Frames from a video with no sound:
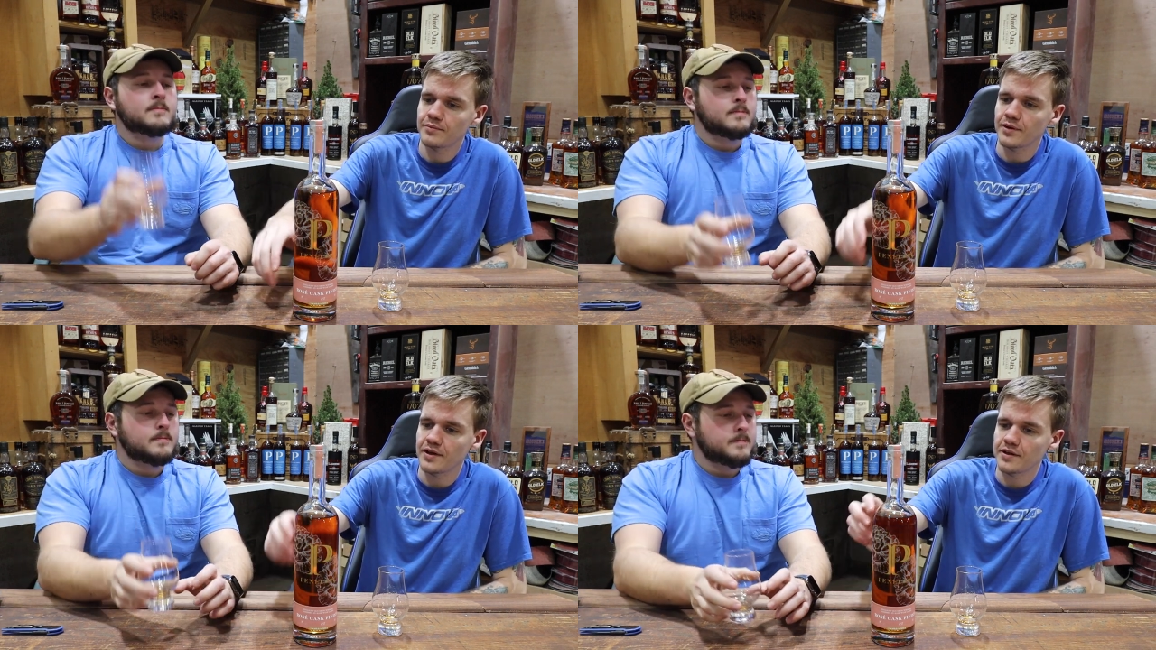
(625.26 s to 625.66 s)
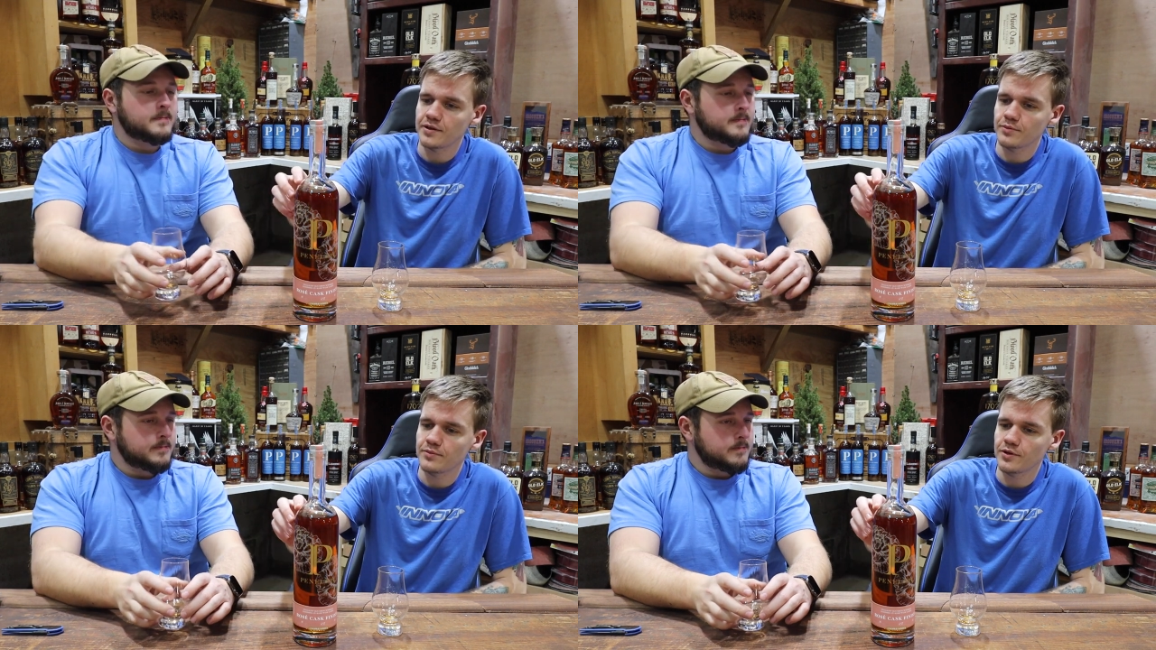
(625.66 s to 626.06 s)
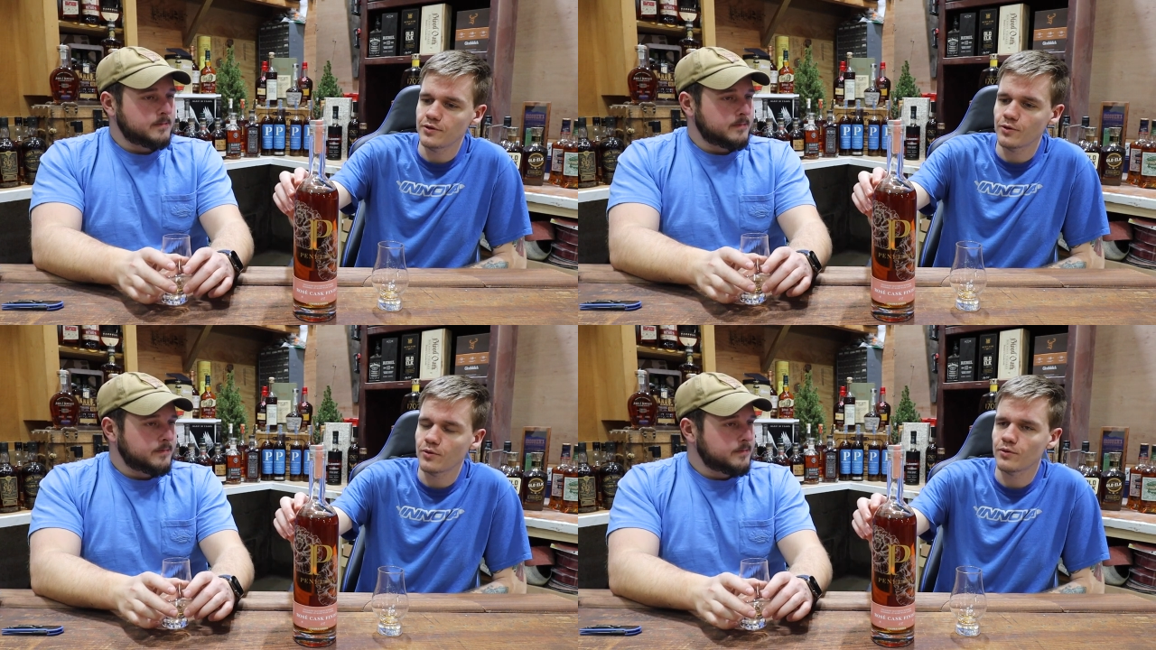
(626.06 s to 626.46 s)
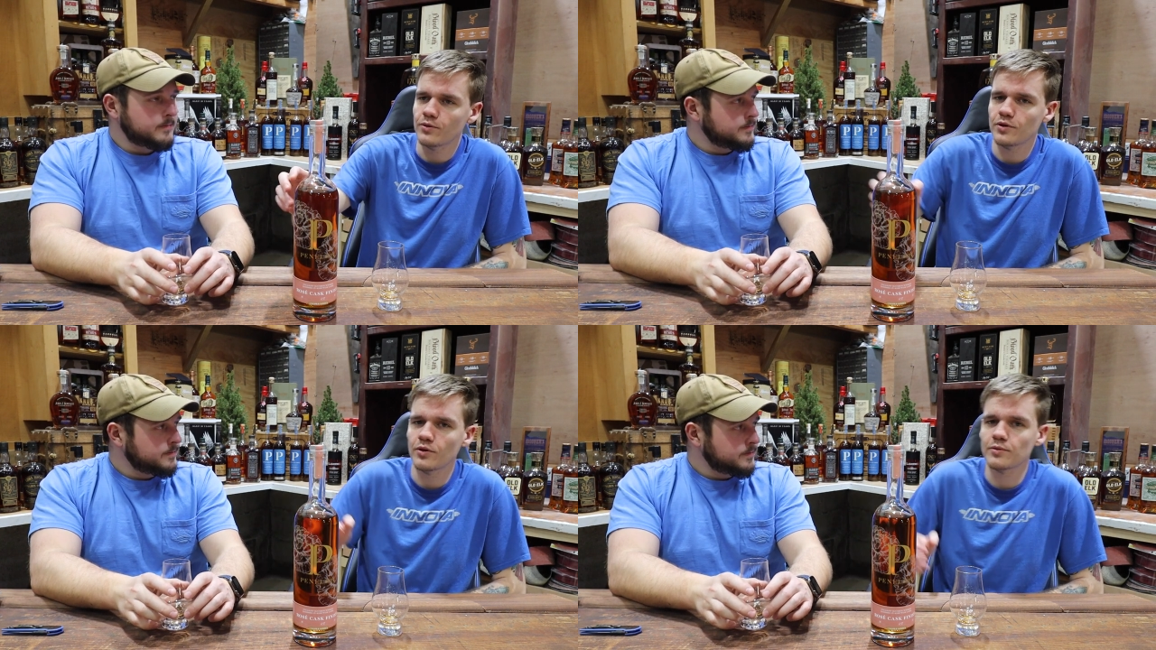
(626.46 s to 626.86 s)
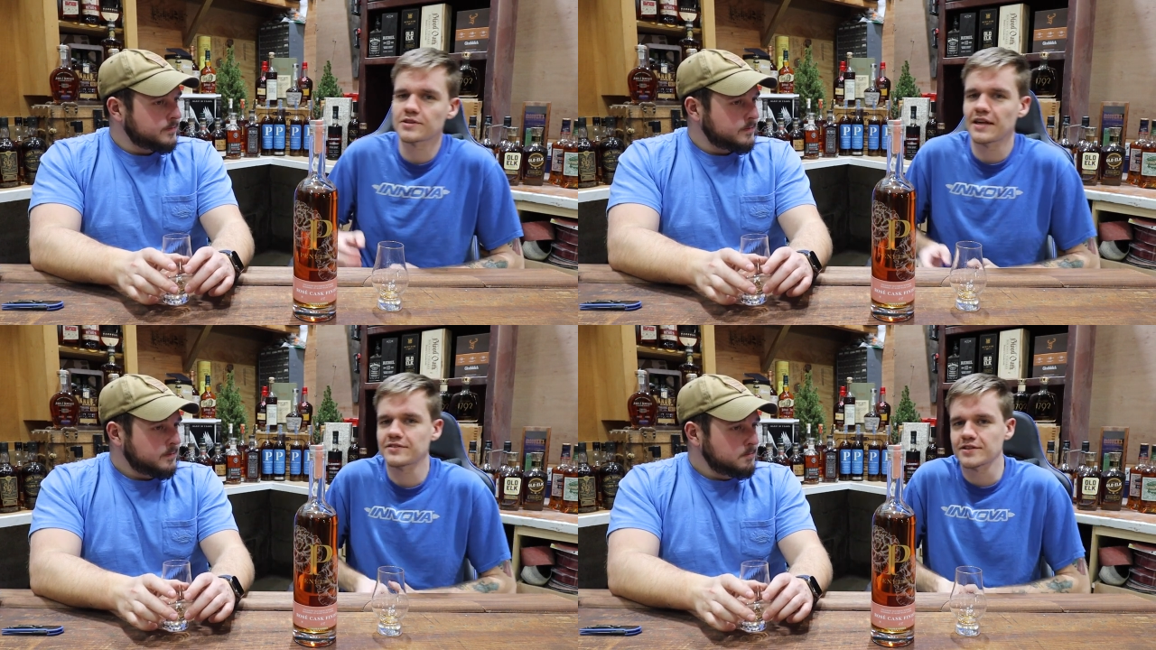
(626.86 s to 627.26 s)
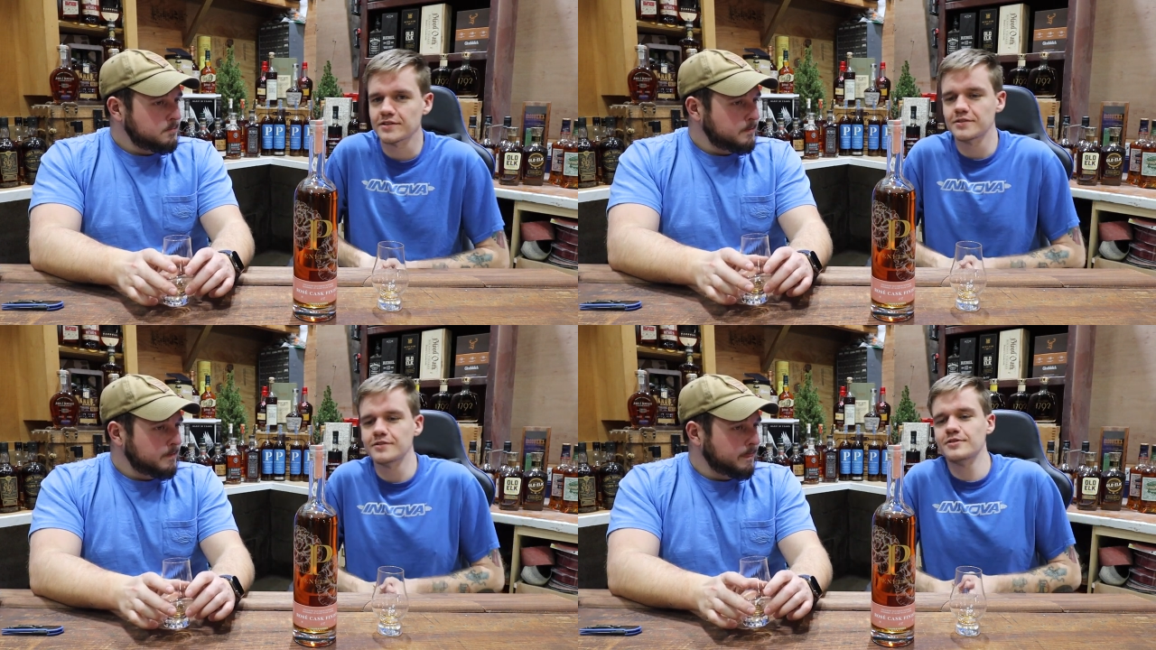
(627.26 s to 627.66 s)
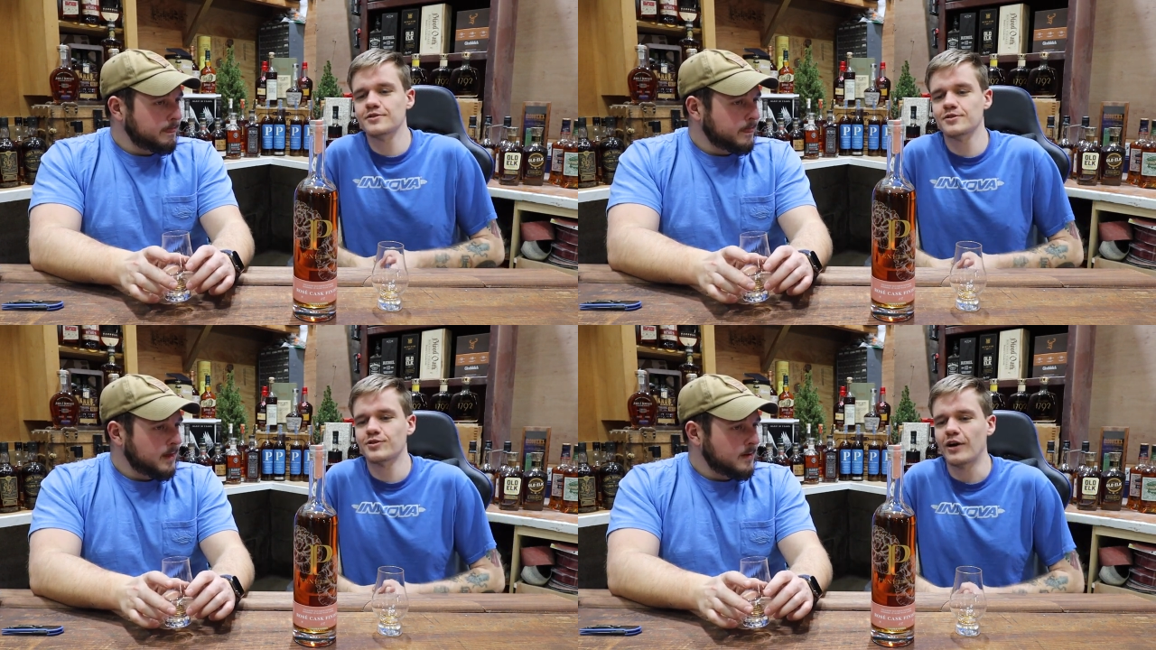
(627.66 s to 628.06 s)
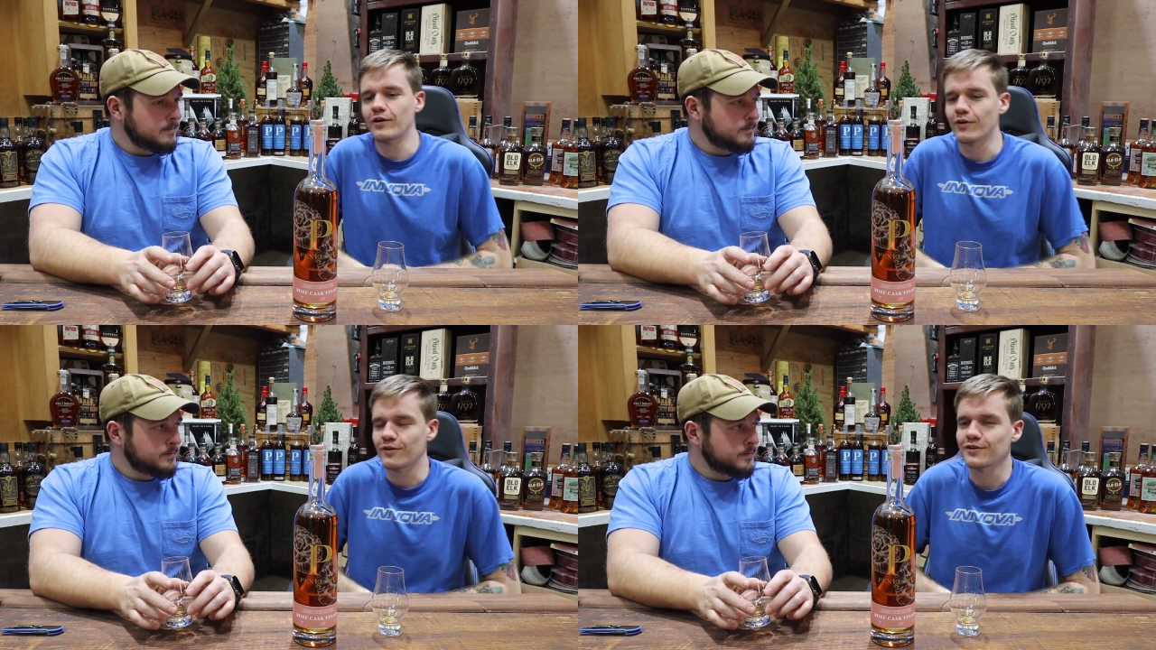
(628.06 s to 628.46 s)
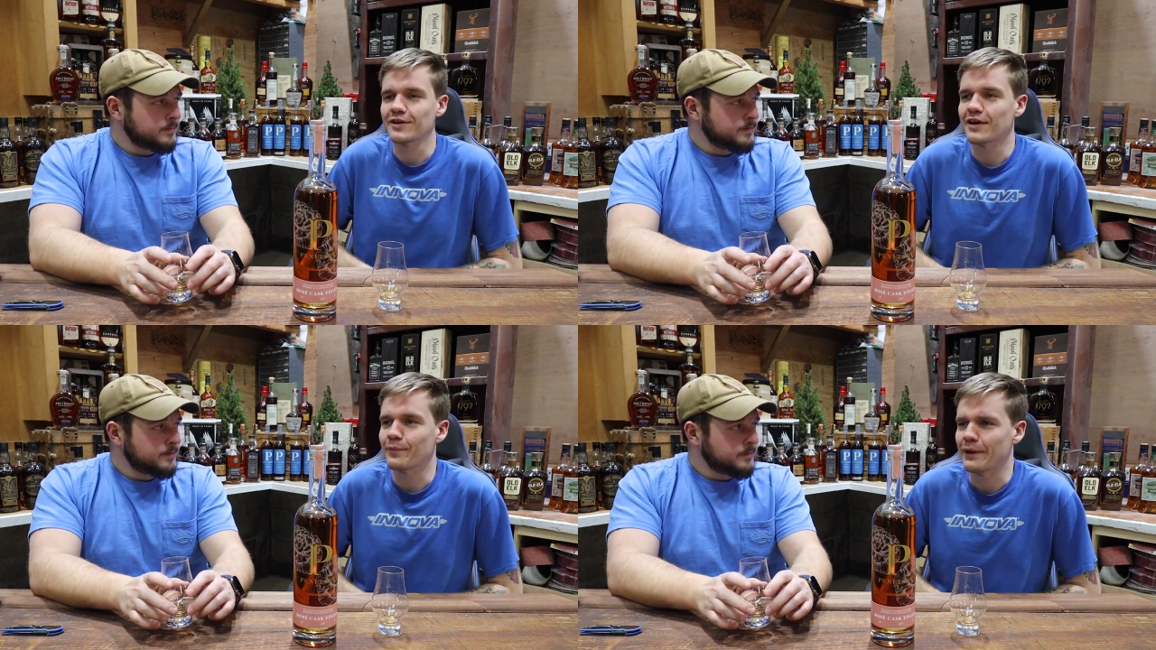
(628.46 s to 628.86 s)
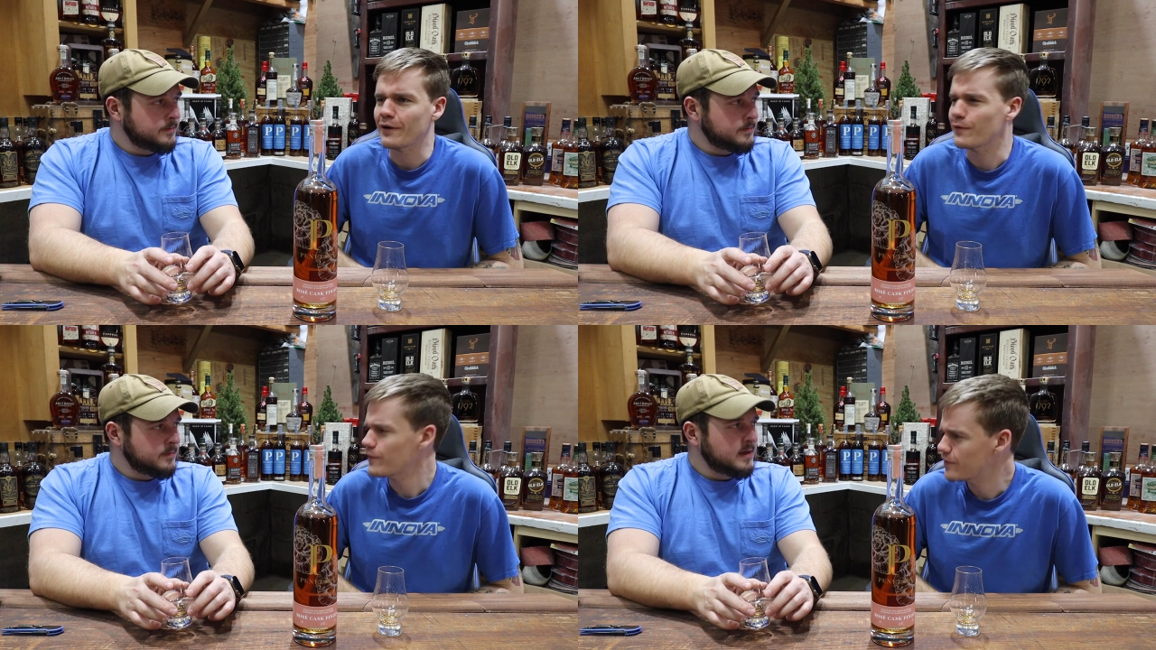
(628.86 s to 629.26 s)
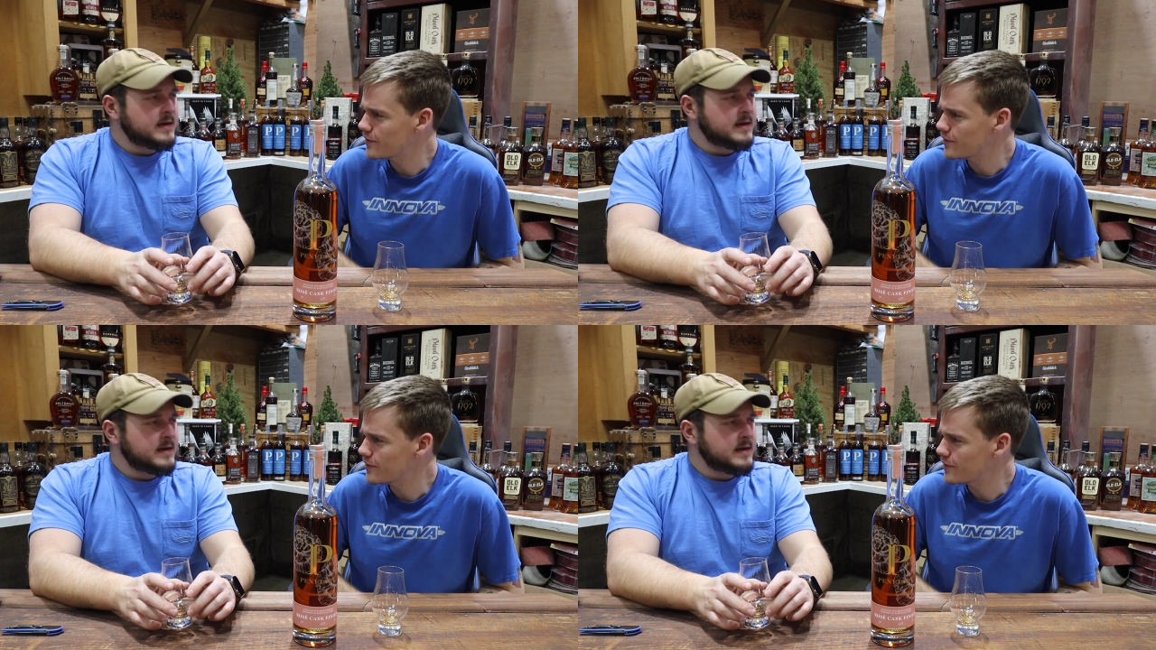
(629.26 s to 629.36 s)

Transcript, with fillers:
Speaker 1: but you you you almost have to try harder to get them out.